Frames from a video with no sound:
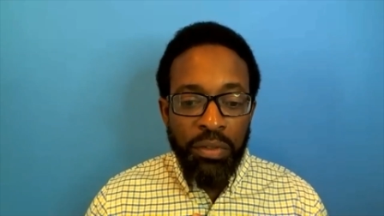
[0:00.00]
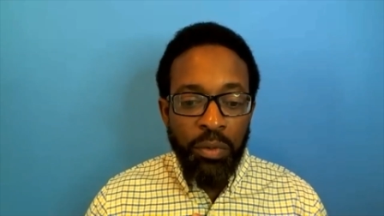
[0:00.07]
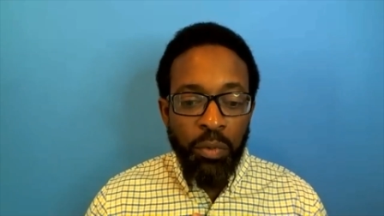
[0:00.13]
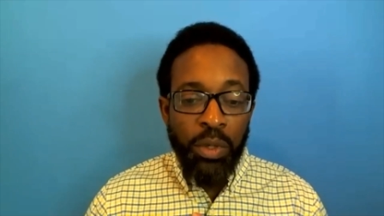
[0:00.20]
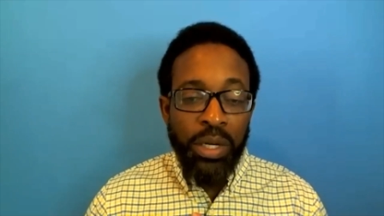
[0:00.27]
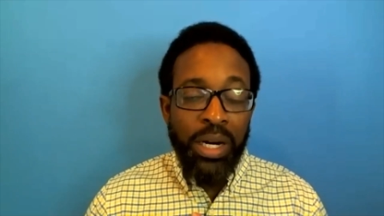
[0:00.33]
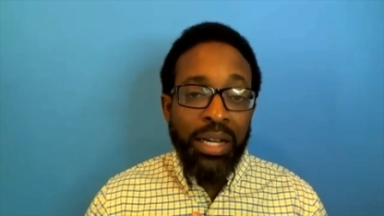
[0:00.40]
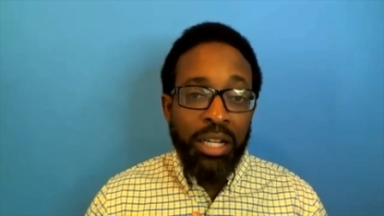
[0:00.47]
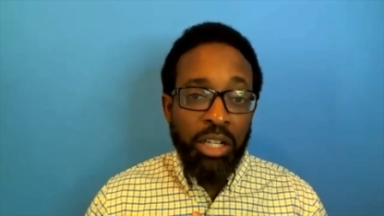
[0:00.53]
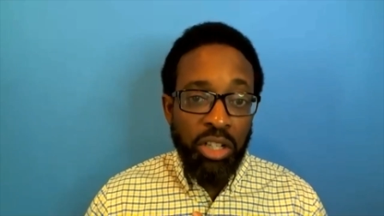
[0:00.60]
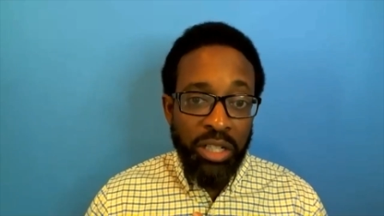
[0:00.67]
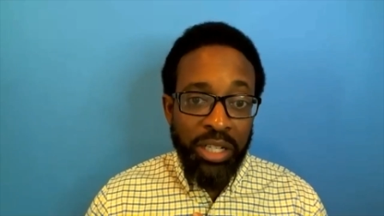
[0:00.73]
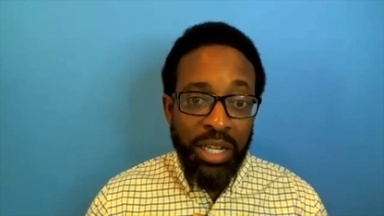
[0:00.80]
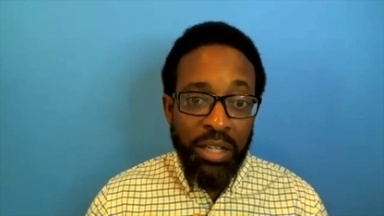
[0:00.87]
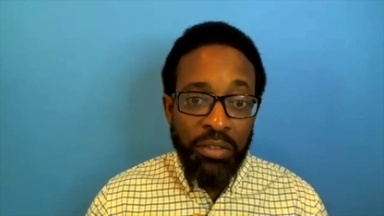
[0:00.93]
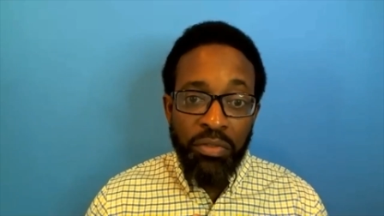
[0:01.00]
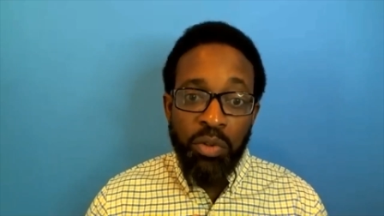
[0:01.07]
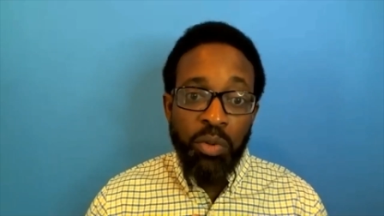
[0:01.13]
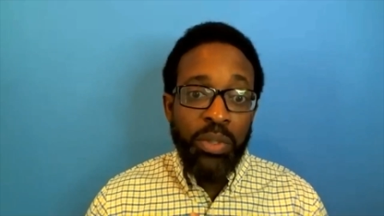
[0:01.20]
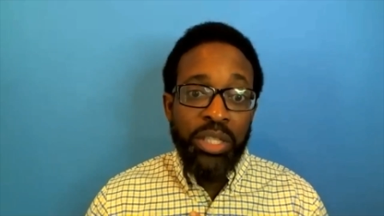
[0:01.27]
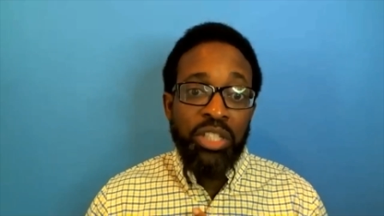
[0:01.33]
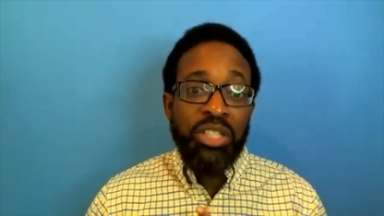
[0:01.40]
we're not good enough,
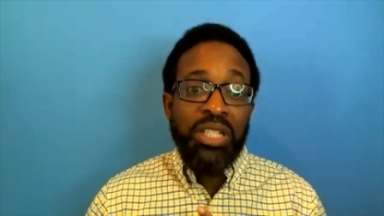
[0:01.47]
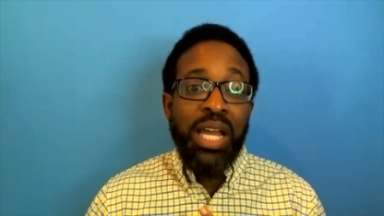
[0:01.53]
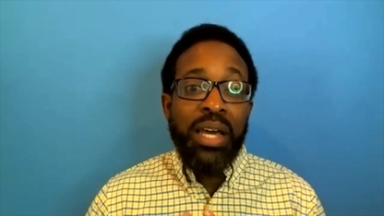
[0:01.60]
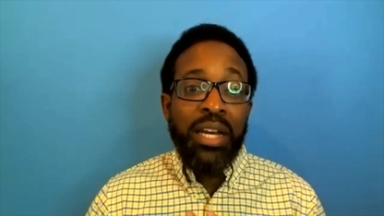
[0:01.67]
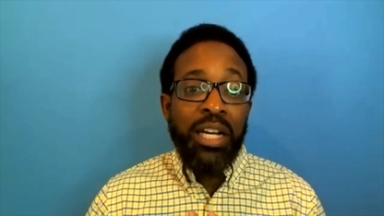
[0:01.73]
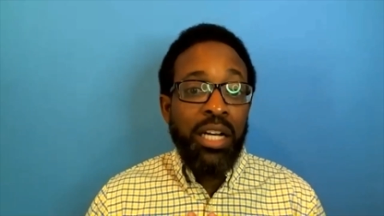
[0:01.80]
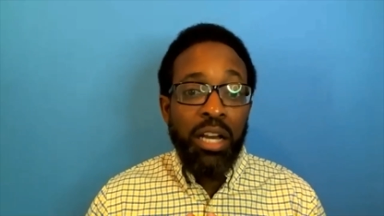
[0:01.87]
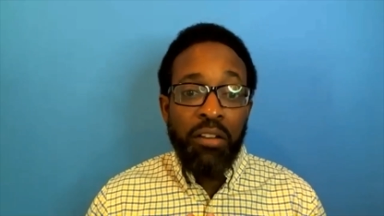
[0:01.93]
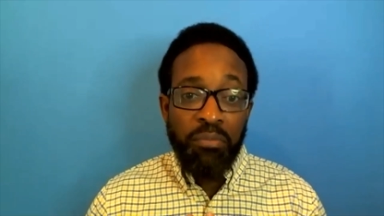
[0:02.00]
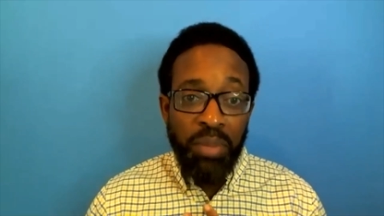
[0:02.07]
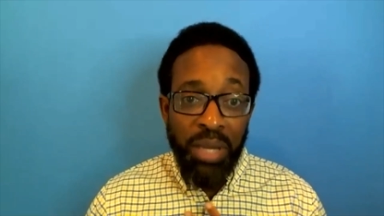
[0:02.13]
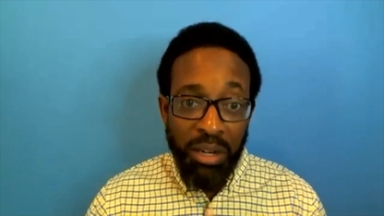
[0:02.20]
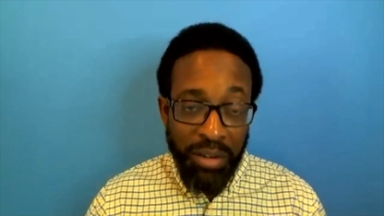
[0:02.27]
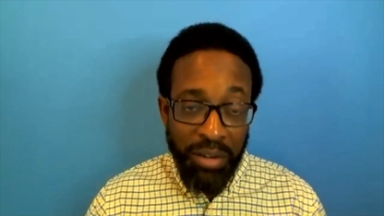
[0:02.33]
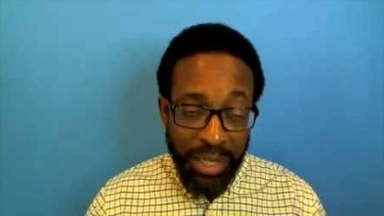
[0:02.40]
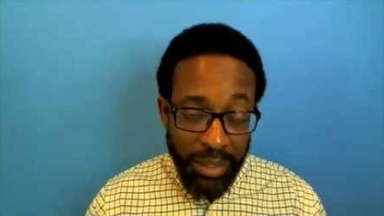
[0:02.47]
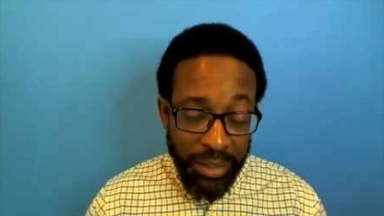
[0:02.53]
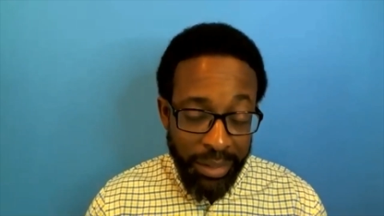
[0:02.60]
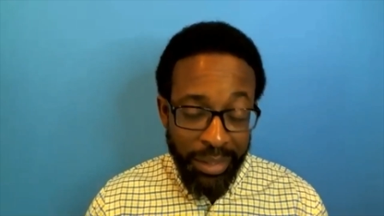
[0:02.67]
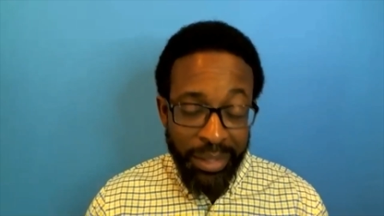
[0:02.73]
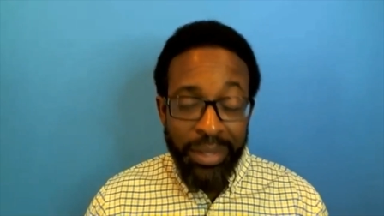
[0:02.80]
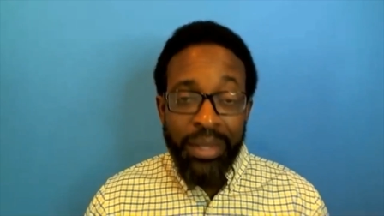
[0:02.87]
or we just not enough, period.